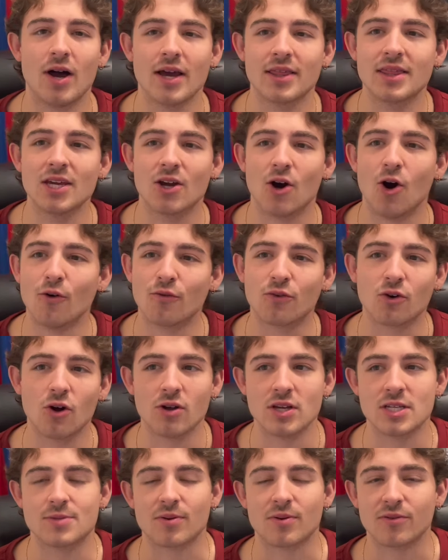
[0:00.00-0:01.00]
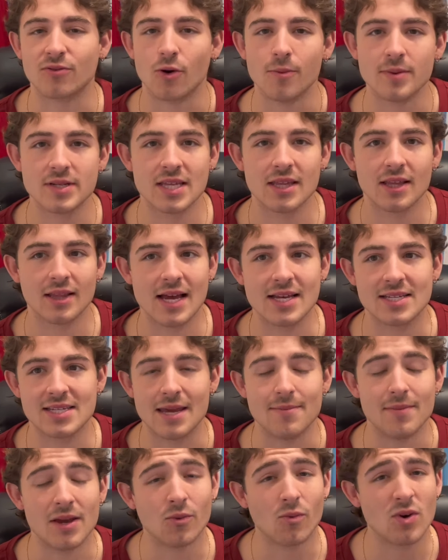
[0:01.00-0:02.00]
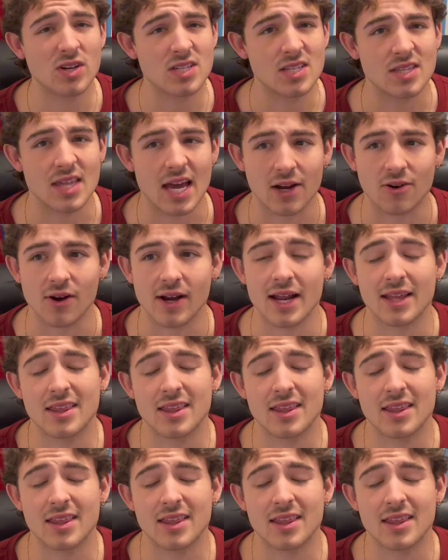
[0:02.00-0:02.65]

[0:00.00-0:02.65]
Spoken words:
I think overall his performance in the last game, it wasn't that great.